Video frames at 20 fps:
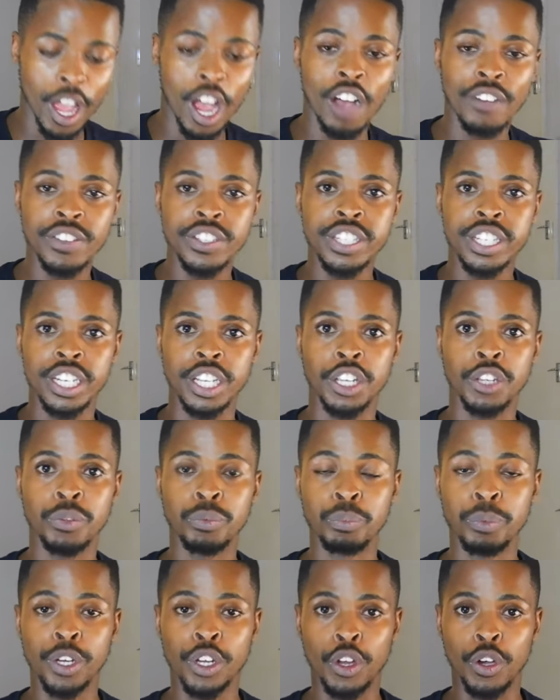Obviously,
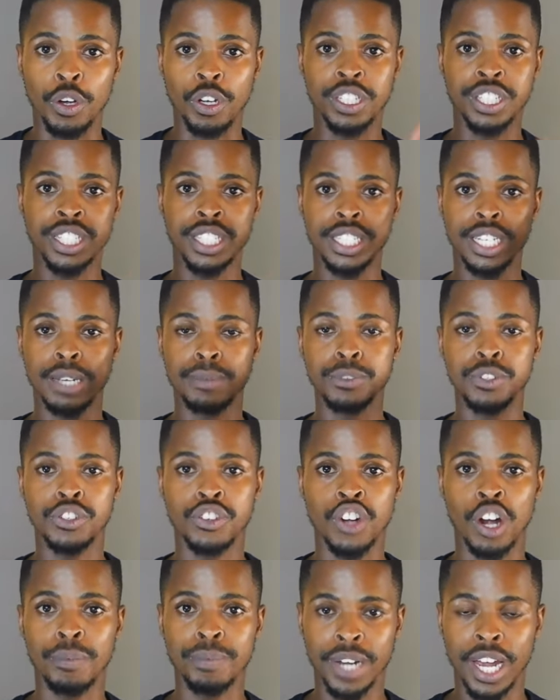we know Siithembs
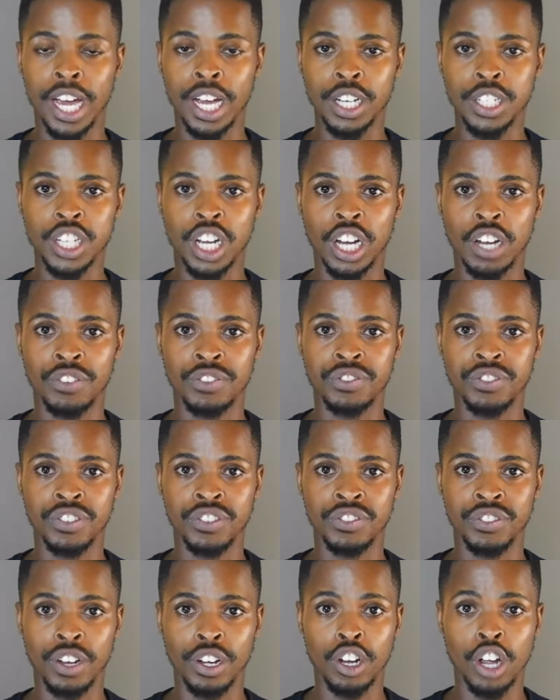dropped out of
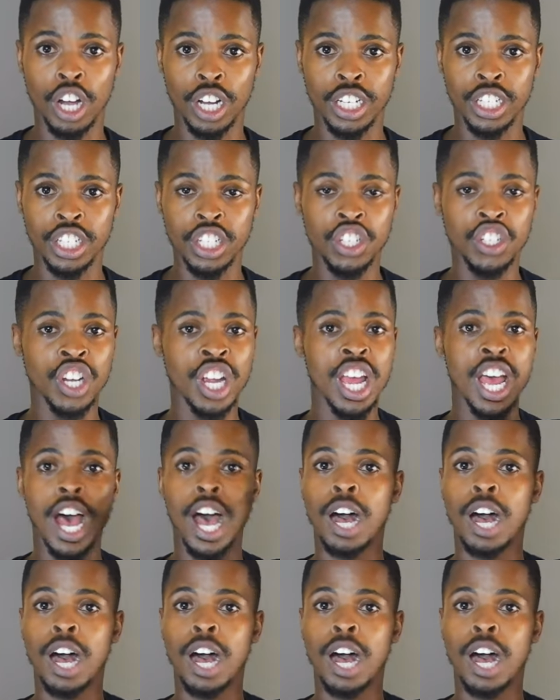college.